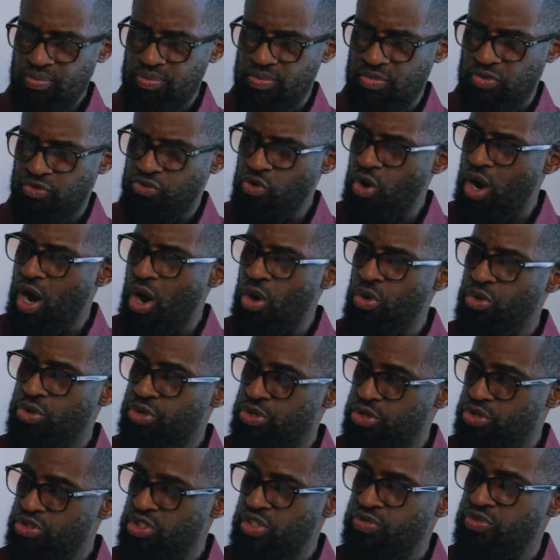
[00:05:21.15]
for
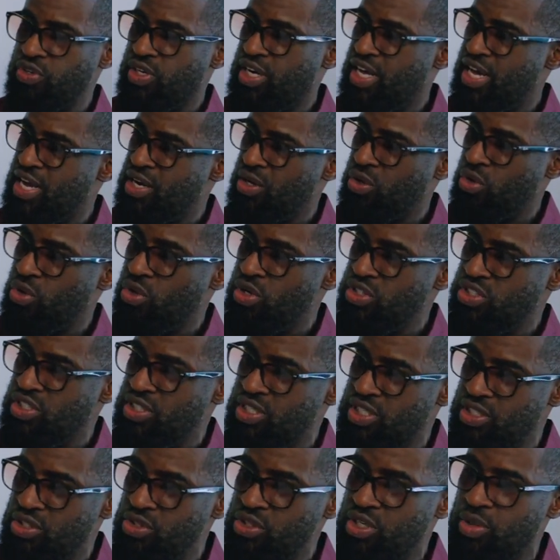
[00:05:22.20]
owners or for landlords, and
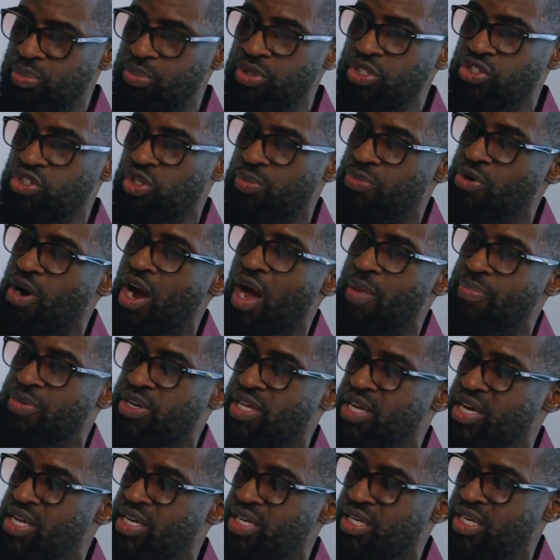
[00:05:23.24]
then you can put your
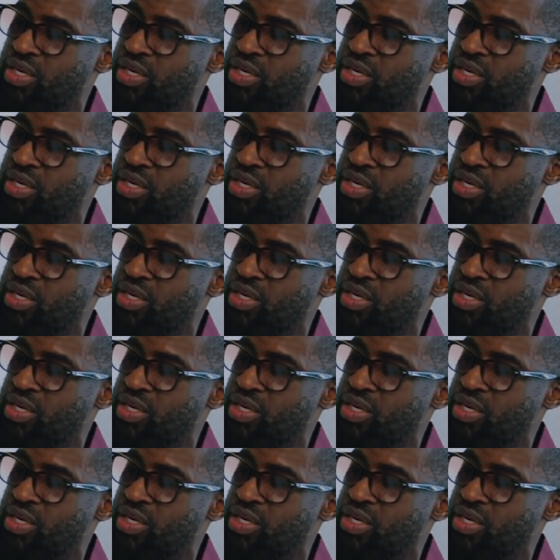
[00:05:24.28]
property in it.